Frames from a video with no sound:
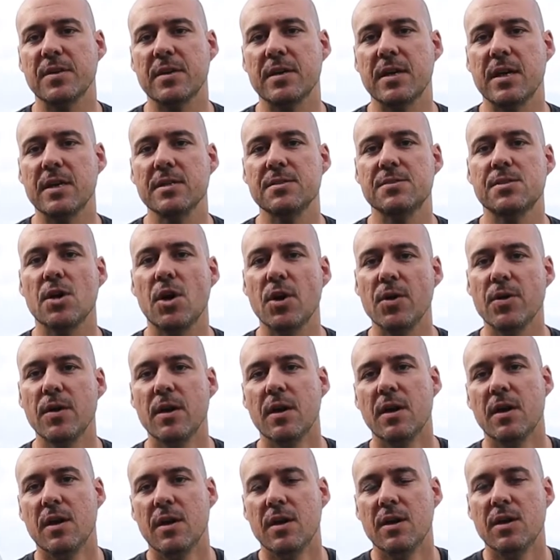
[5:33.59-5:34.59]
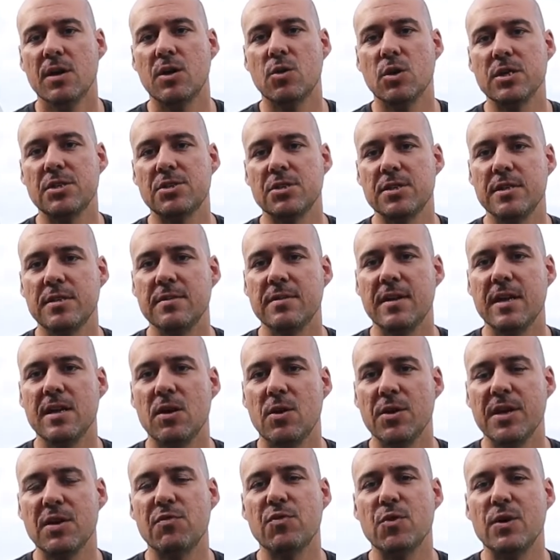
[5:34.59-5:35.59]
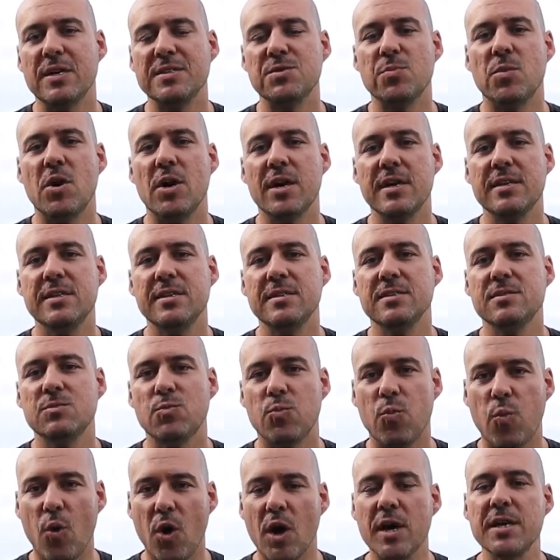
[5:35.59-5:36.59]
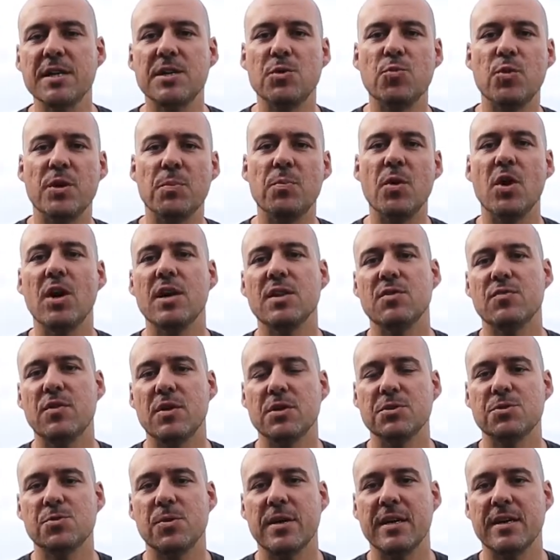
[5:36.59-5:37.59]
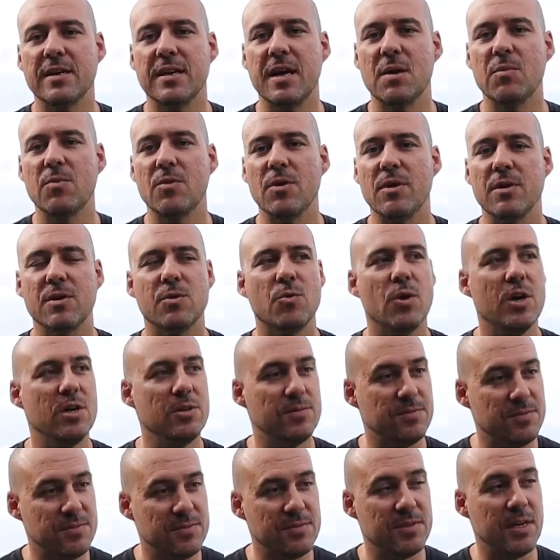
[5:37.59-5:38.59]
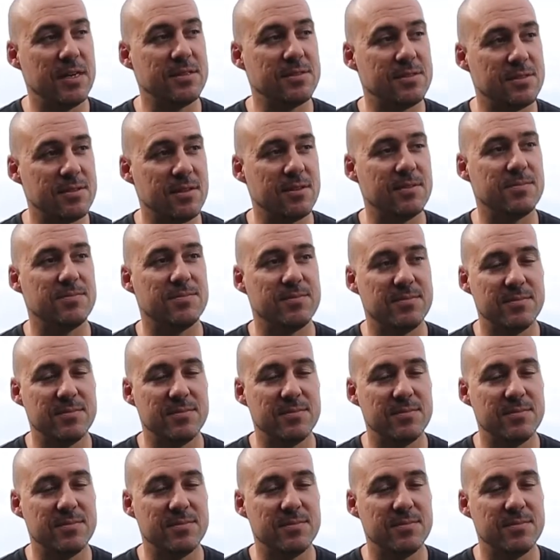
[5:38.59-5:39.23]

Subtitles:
Okay, so question on everyone's mind is, why did we buy the Volkswagen Amarok? Well, that's a